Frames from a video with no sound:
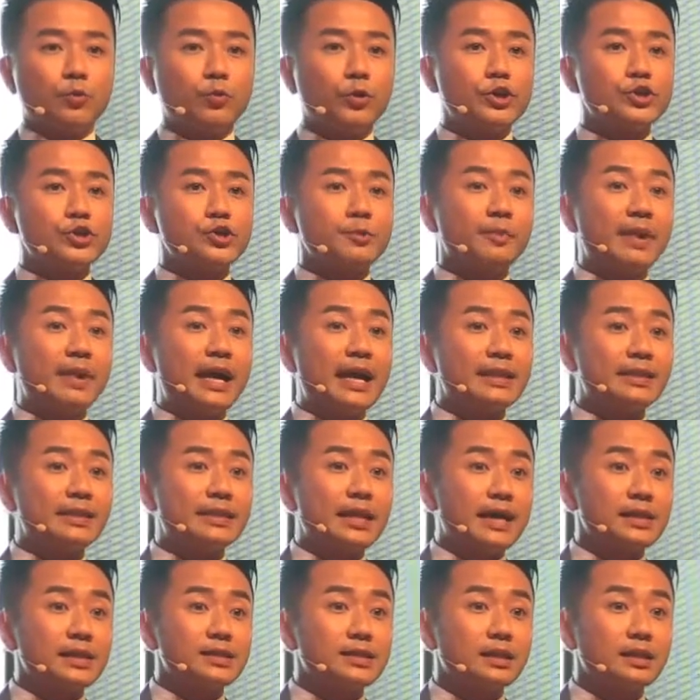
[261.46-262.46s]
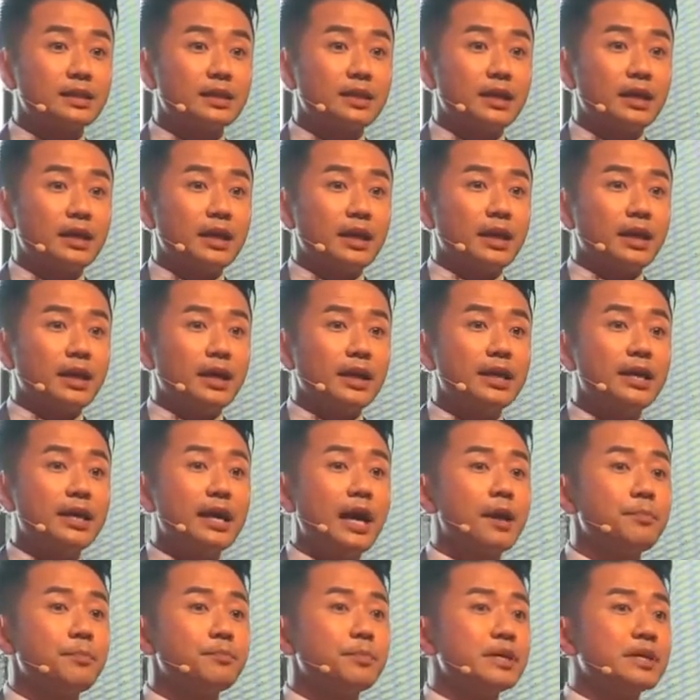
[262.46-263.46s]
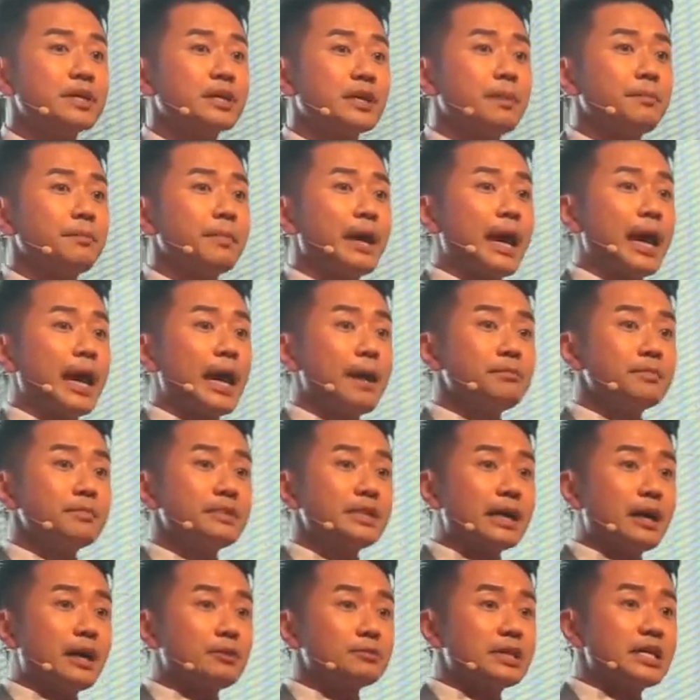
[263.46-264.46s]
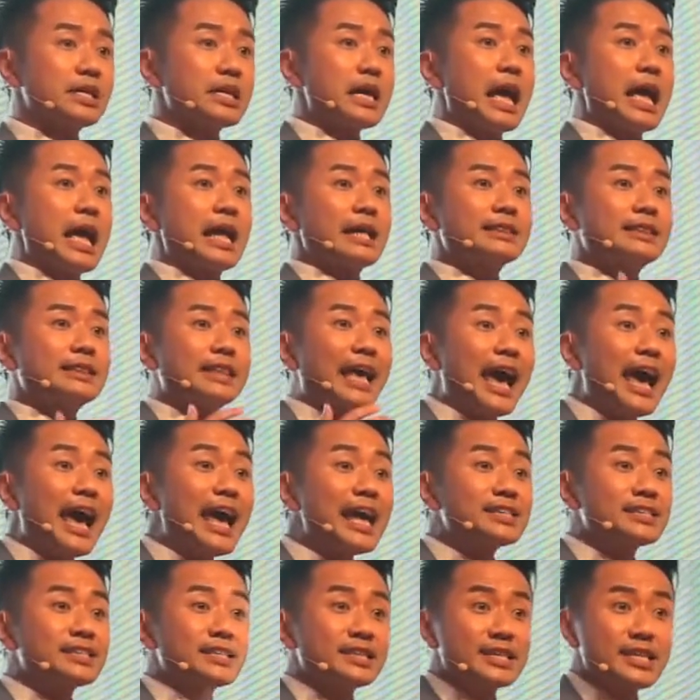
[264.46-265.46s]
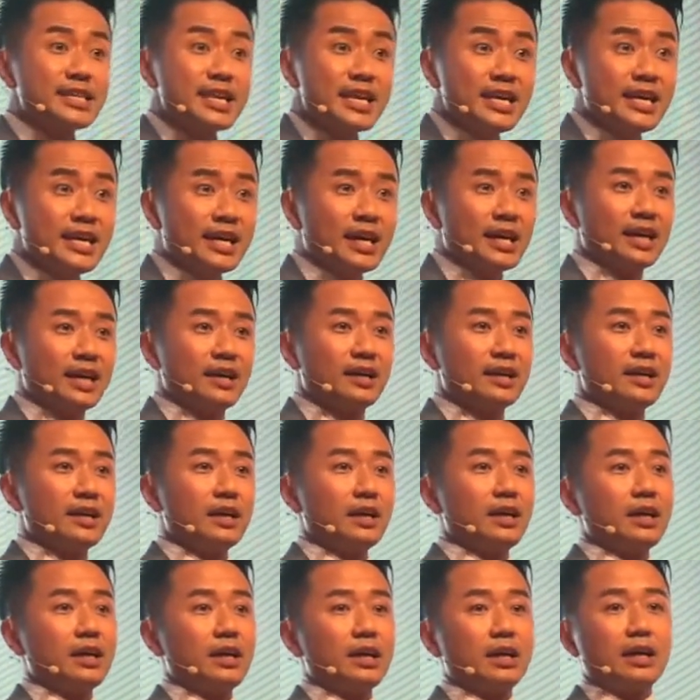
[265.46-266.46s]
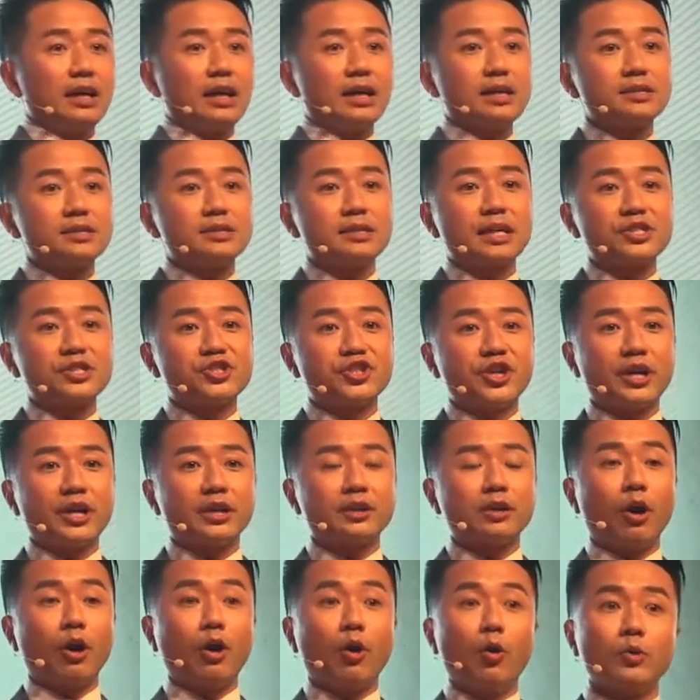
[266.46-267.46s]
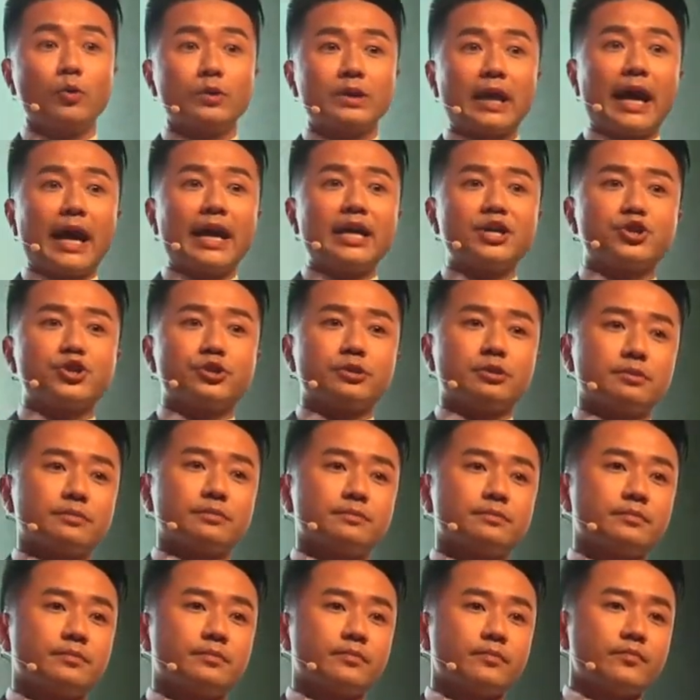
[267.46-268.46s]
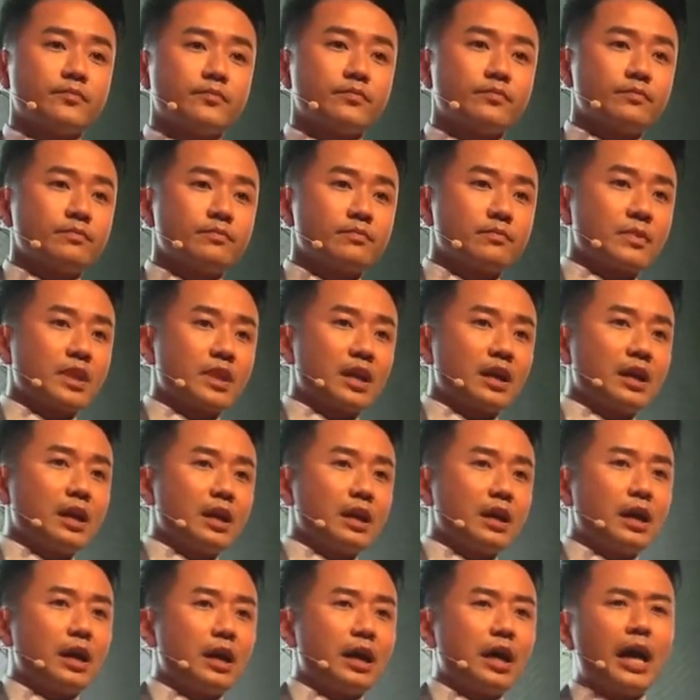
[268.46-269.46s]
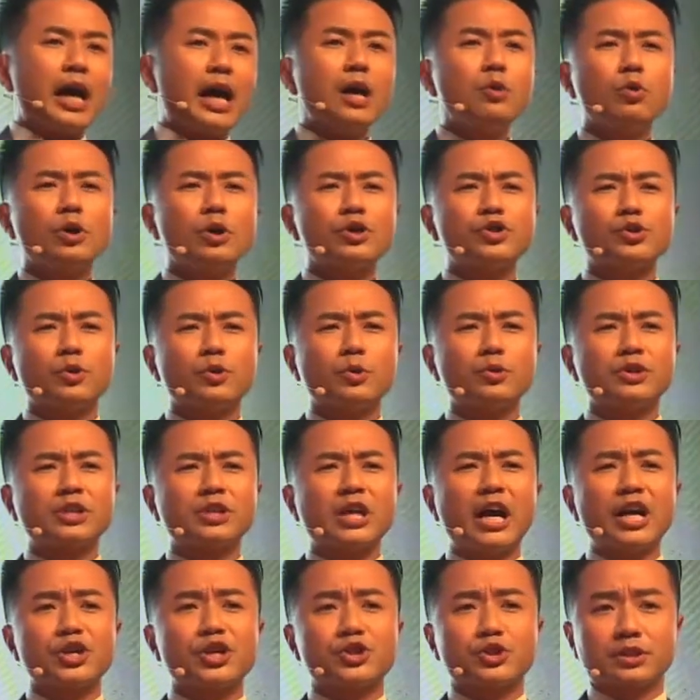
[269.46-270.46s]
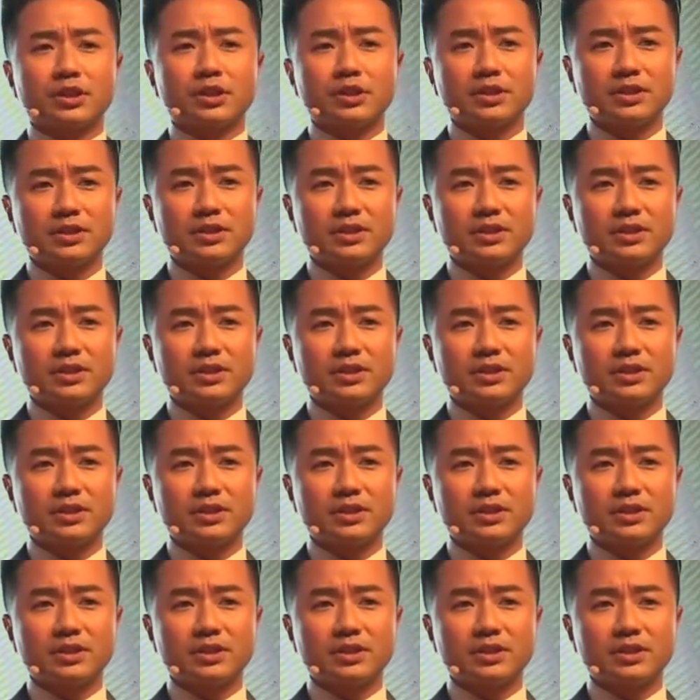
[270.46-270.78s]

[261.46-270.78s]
which meant that he had become MDRT that year at such an old age. I was so touched.